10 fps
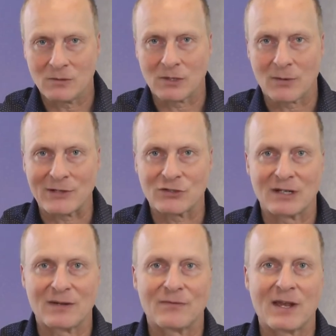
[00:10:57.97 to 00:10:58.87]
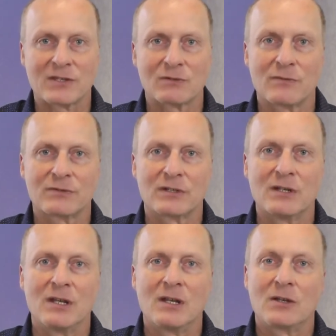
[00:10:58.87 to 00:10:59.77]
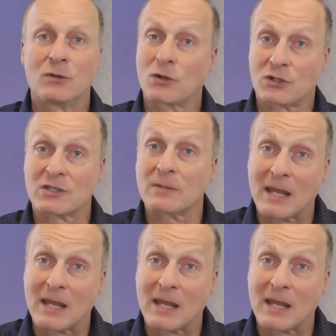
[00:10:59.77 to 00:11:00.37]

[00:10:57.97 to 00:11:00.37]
although actually affairs are often not just